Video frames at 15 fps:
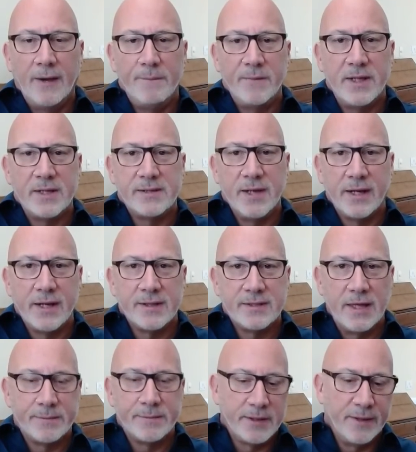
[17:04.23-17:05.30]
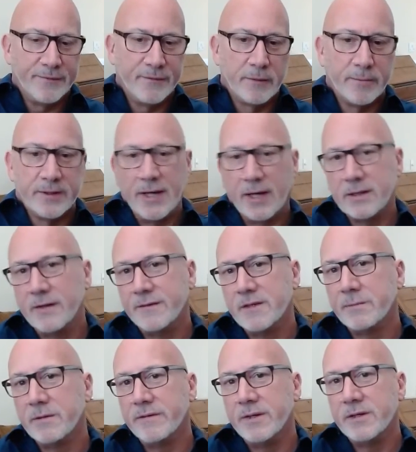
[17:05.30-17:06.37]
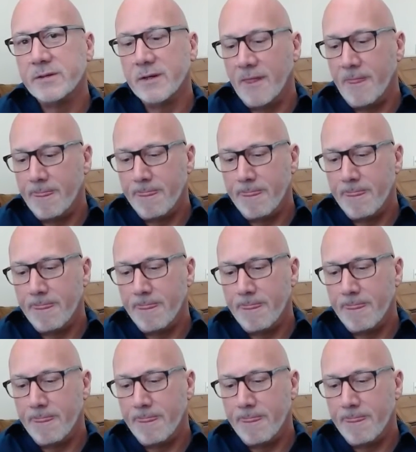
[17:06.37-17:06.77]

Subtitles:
is not a substitute for protective supervision.